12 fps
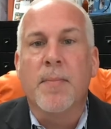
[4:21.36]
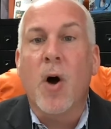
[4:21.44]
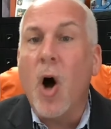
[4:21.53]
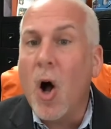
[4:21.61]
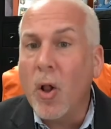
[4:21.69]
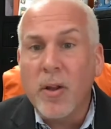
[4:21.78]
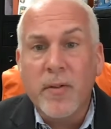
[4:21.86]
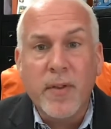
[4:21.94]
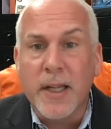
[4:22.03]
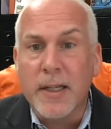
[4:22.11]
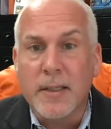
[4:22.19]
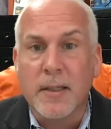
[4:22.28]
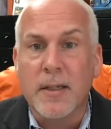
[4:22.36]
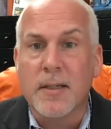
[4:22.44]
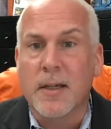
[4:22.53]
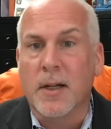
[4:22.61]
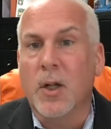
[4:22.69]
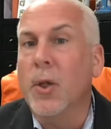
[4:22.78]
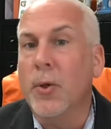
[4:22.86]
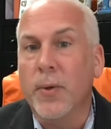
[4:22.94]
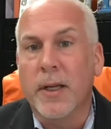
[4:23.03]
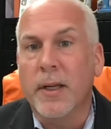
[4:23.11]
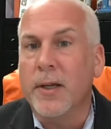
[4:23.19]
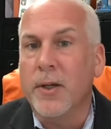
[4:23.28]
All of this is
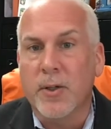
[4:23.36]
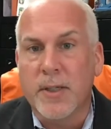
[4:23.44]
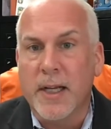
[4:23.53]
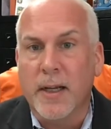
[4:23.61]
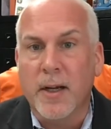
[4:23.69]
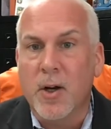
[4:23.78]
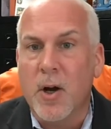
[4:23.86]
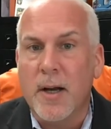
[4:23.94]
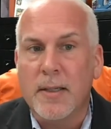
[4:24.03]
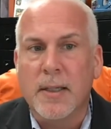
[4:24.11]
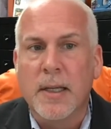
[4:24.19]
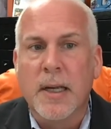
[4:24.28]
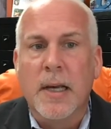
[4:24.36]
included in your ticket costs.